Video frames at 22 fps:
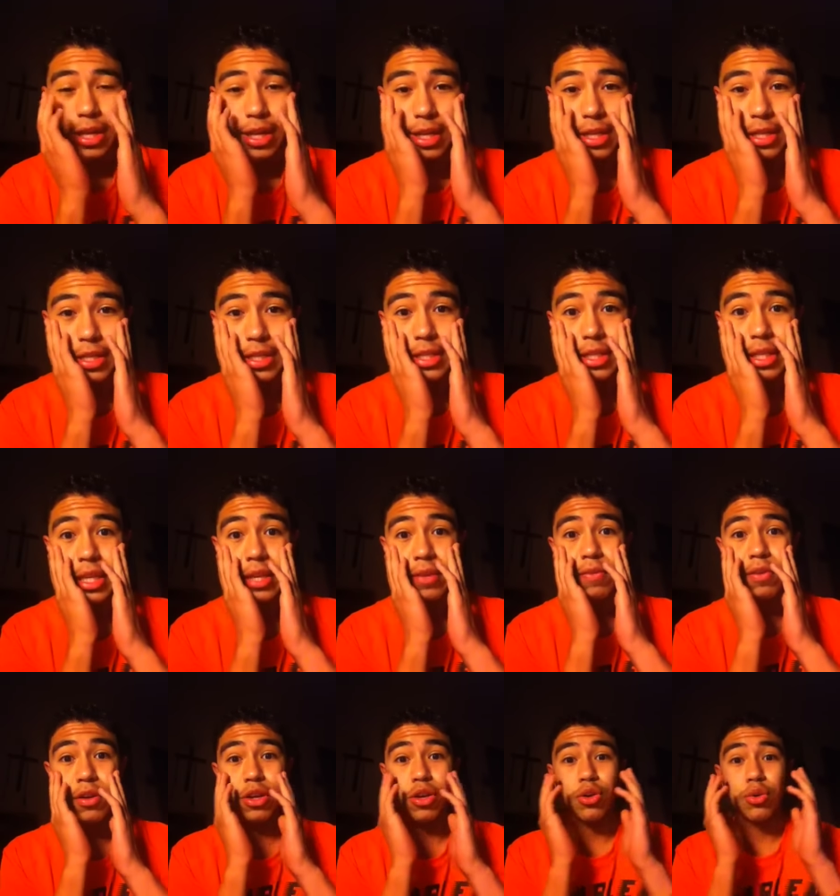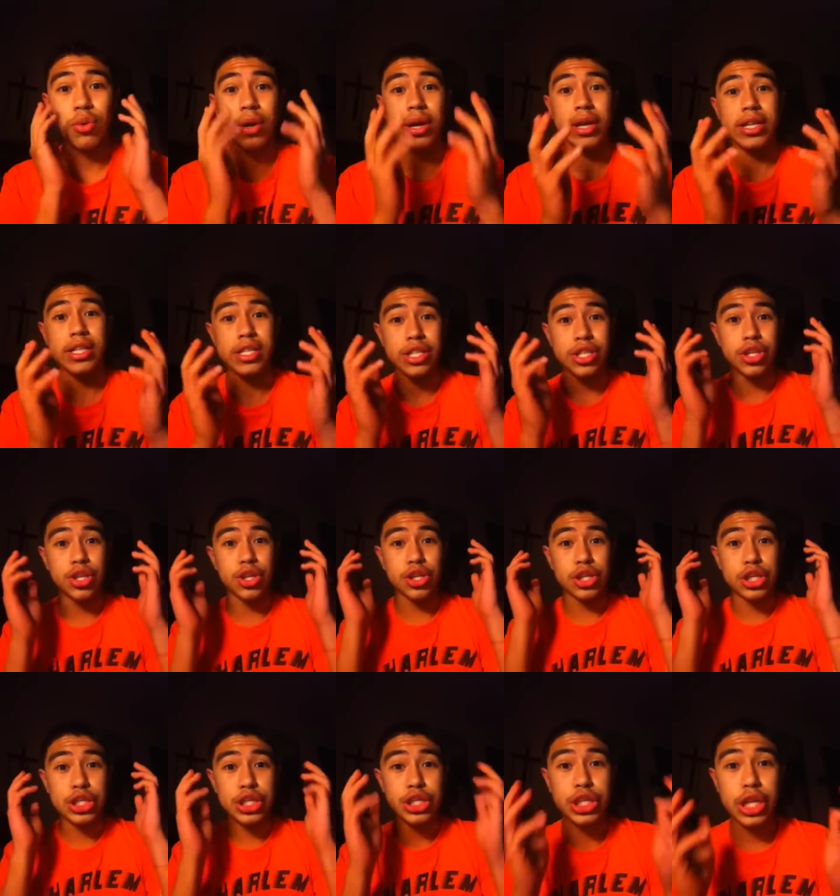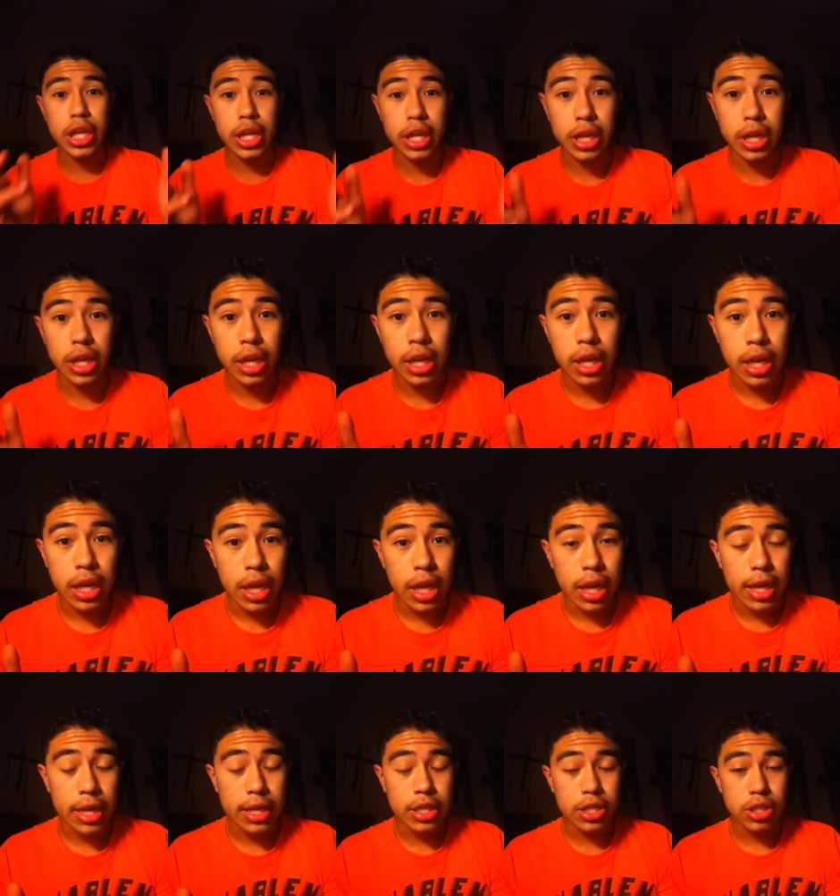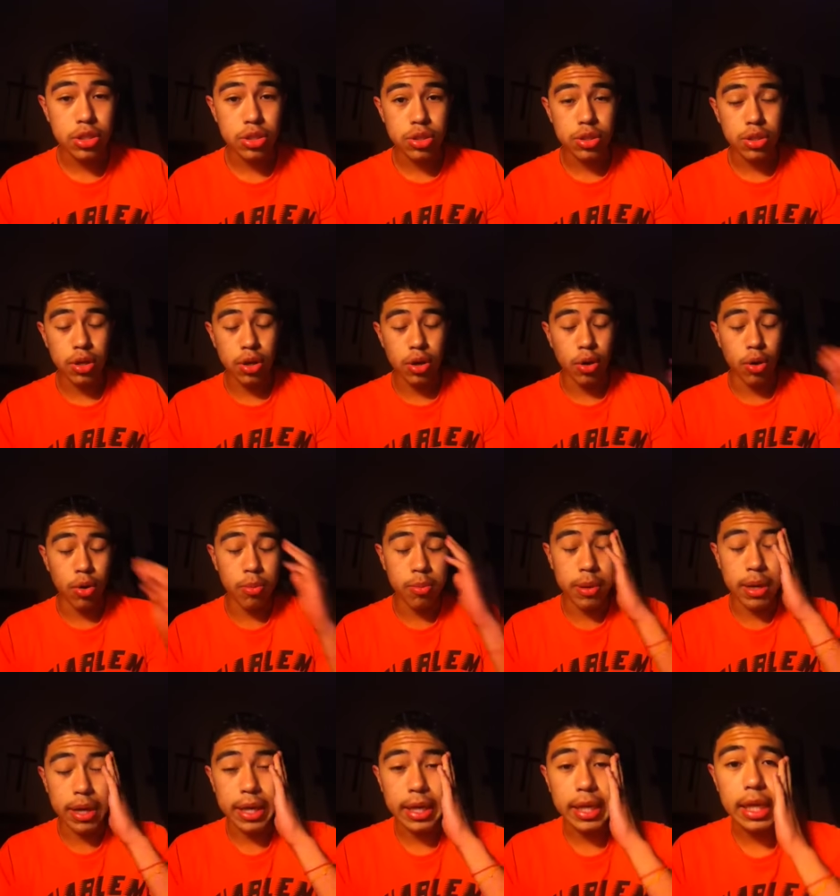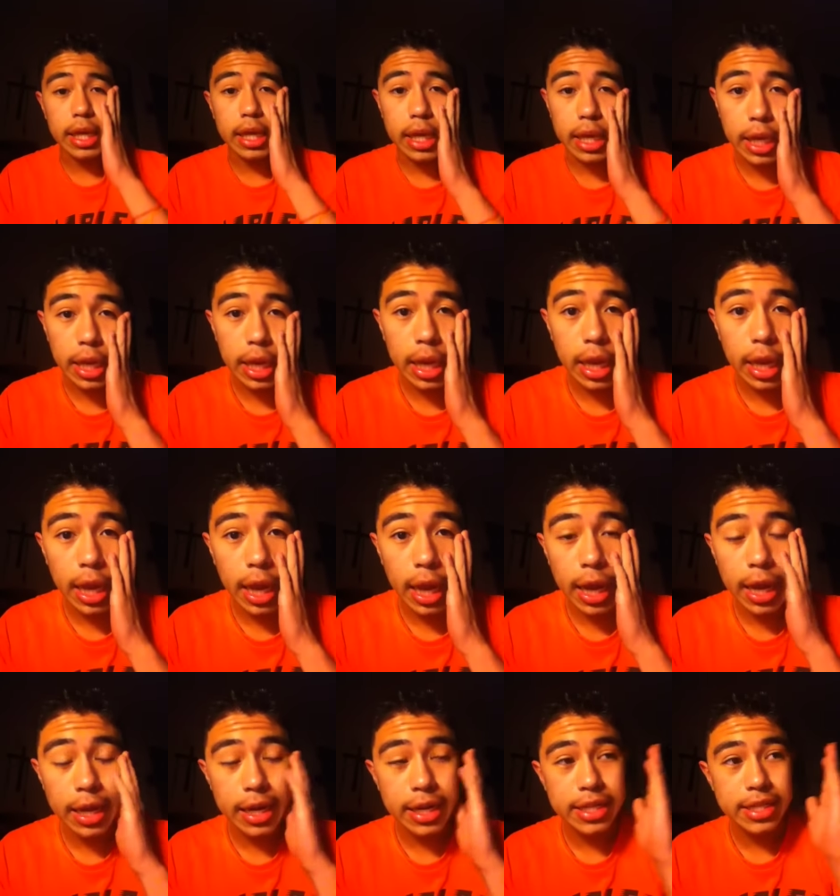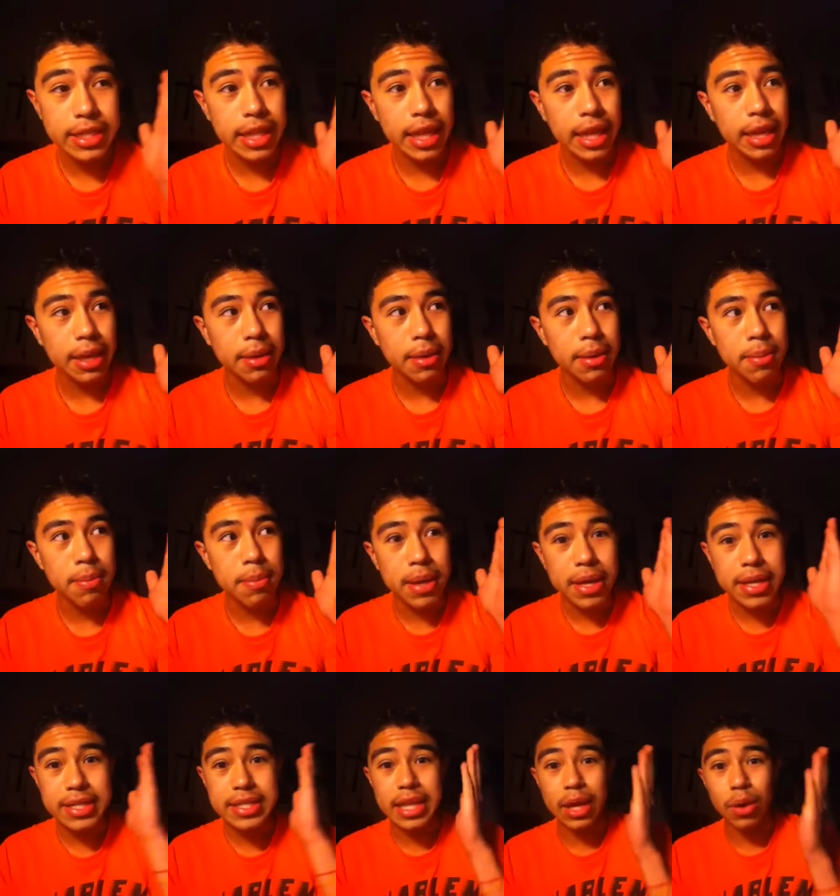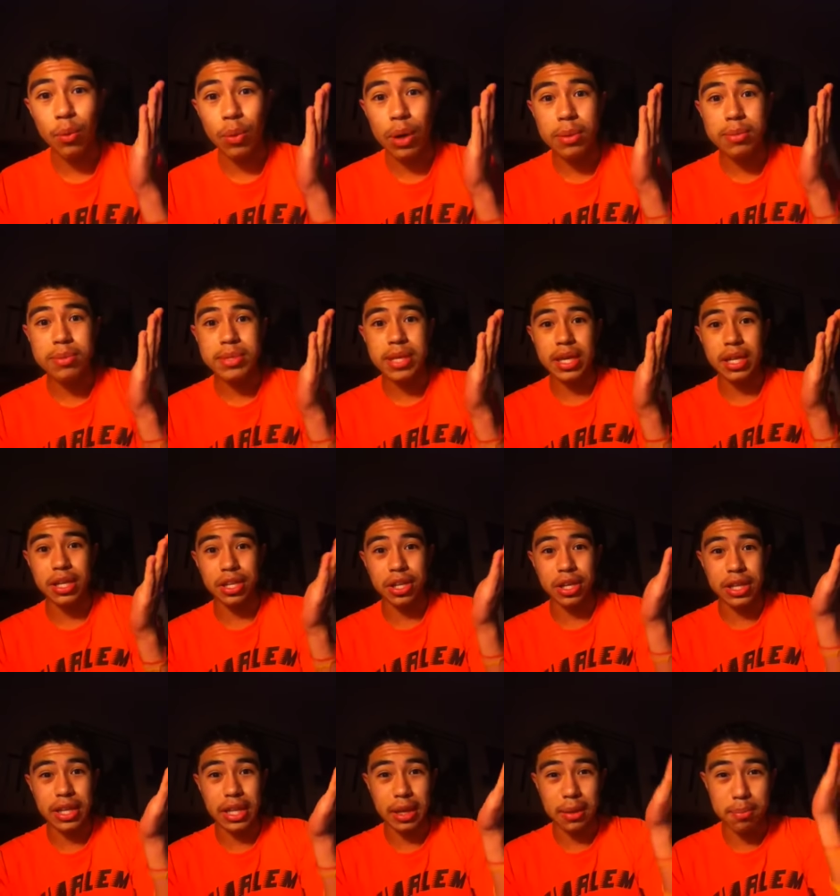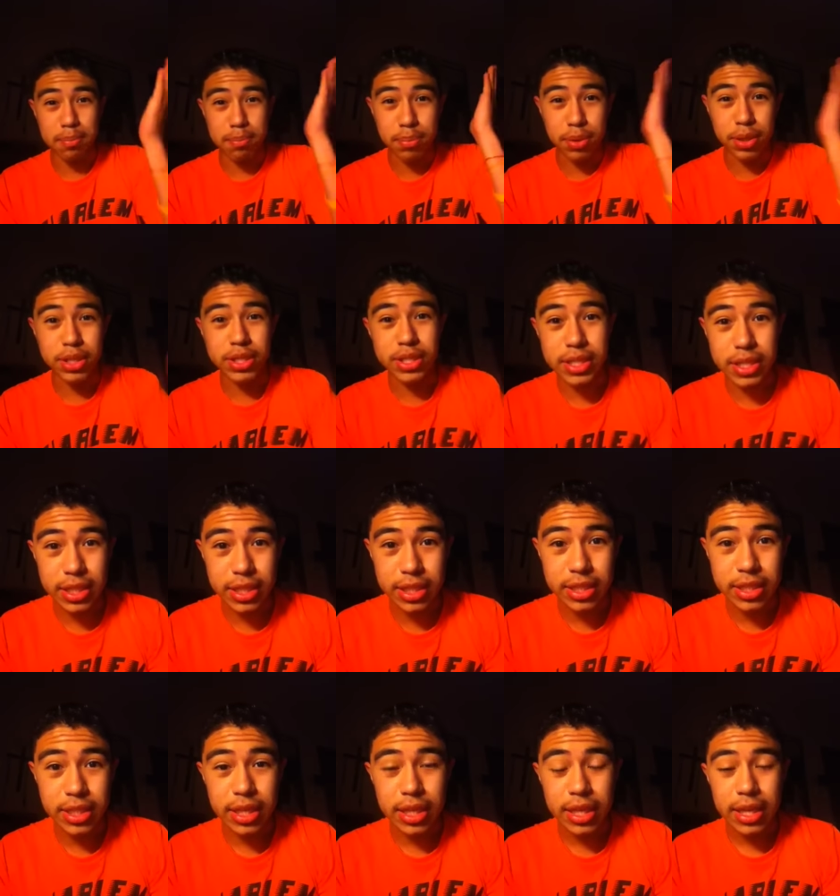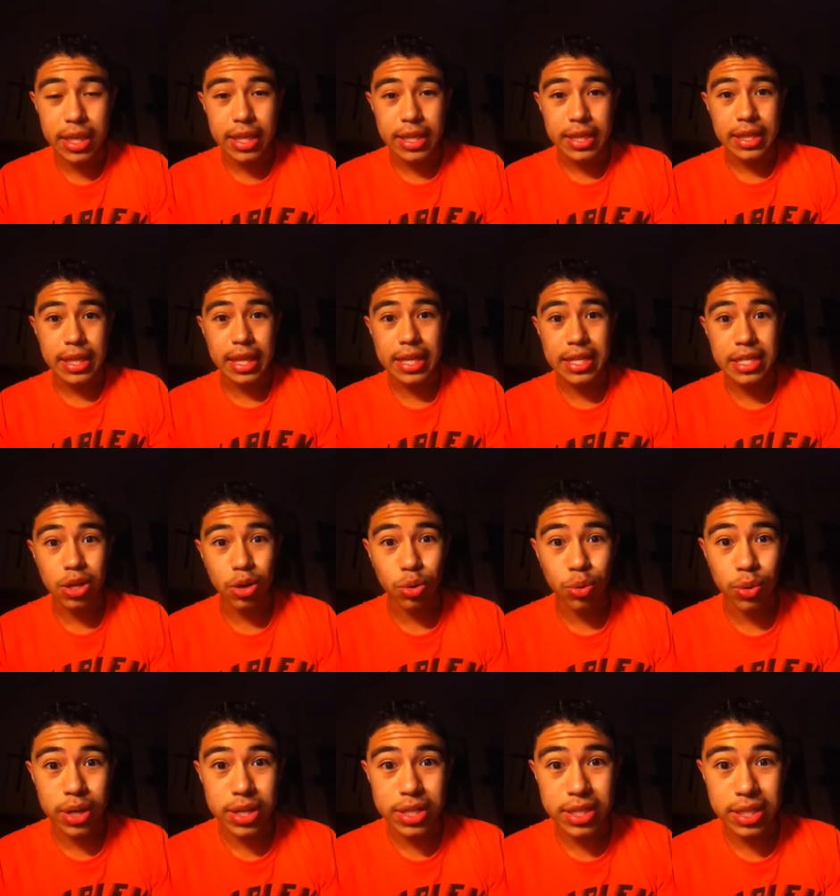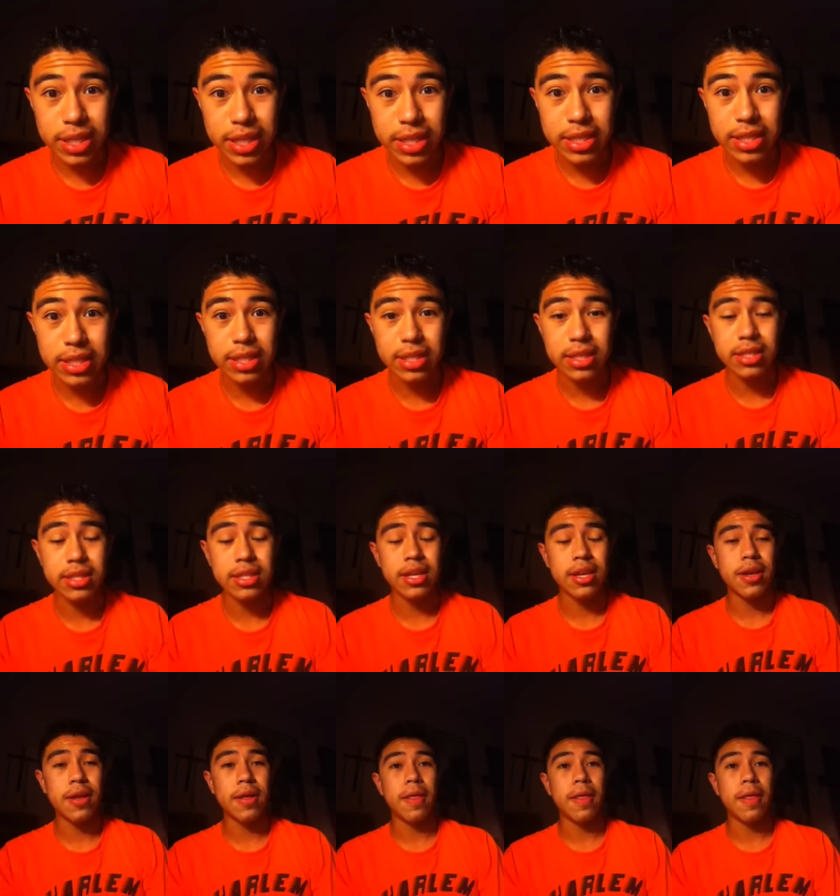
it's even crazier shit it's oh my god it's like it makes that website look like pussies that's how crazy this is